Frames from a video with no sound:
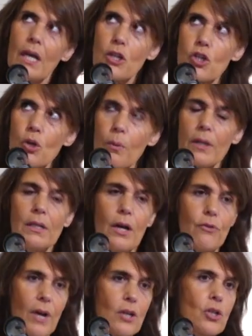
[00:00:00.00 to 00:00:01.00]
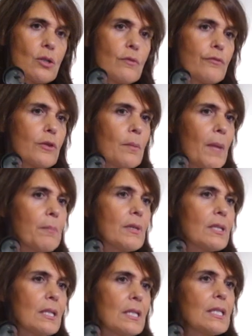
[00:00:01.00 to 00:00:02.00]
show a direction for the
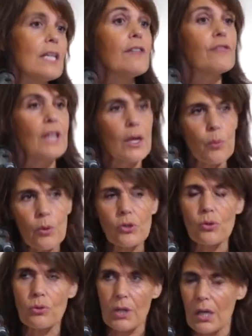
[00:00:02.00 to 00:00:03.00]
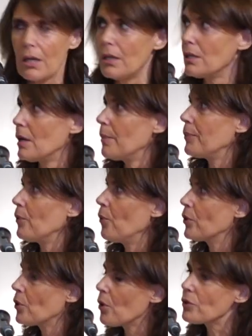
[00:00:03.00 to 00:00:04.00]
member states if they want to take it up
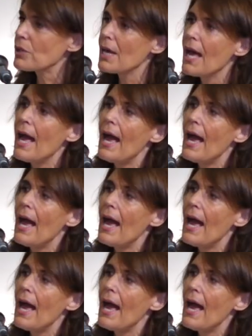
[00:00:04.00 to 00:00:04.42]
or not.